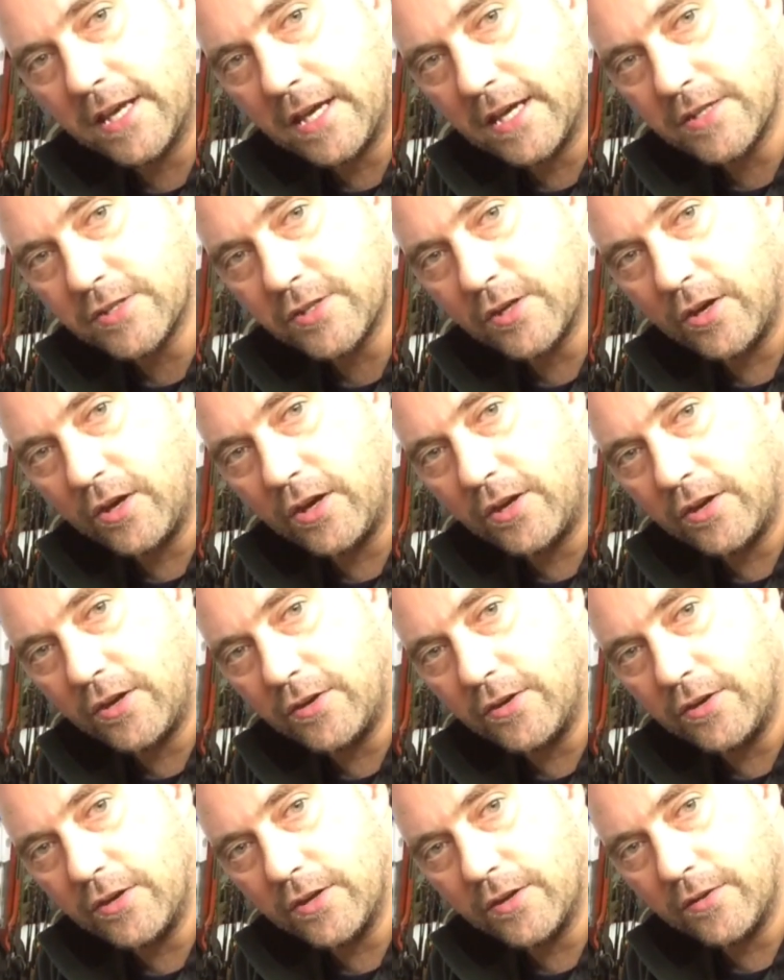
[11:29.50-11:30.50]
it outside
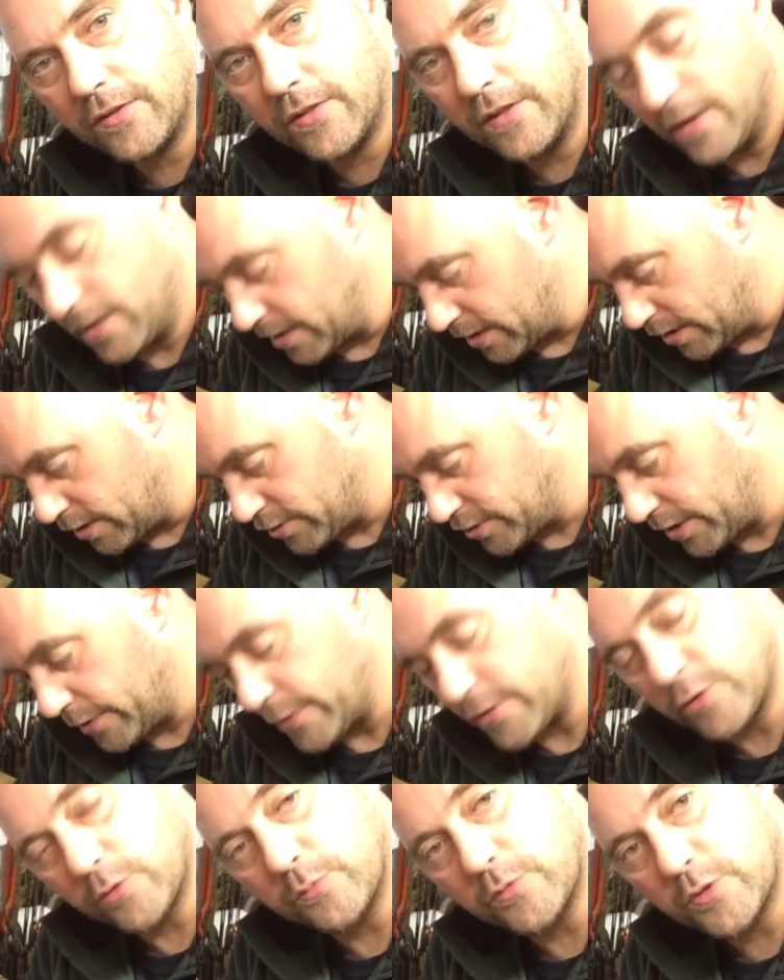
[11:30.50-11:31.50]
and show
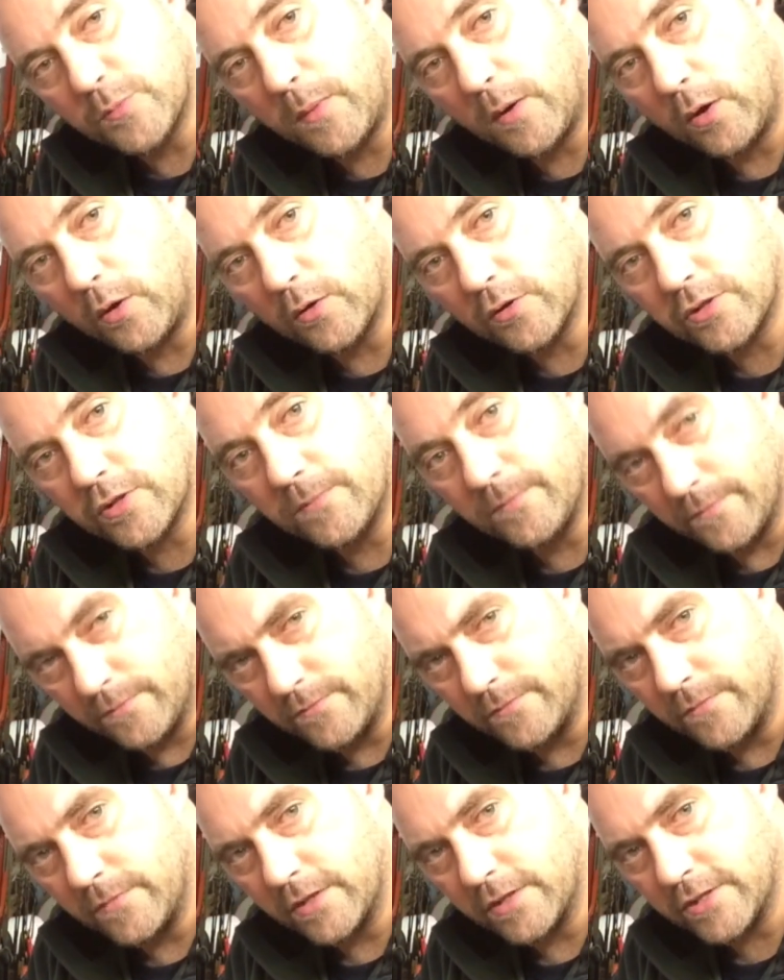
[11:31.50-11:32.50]
it some sparks.
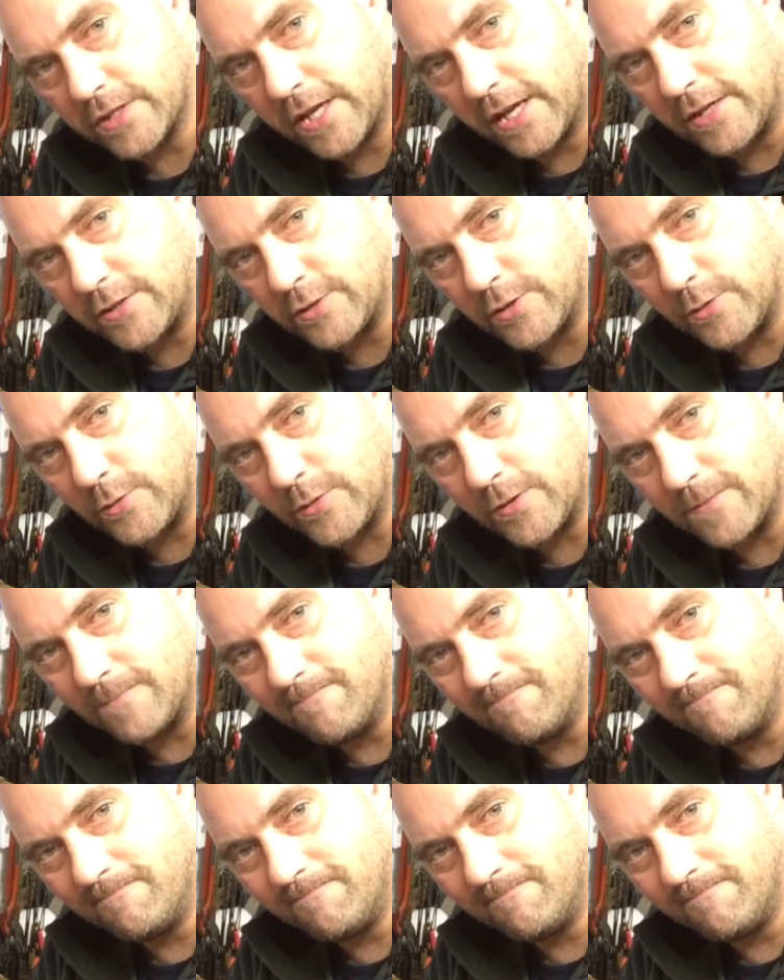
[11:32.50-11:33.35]
Stay tuned.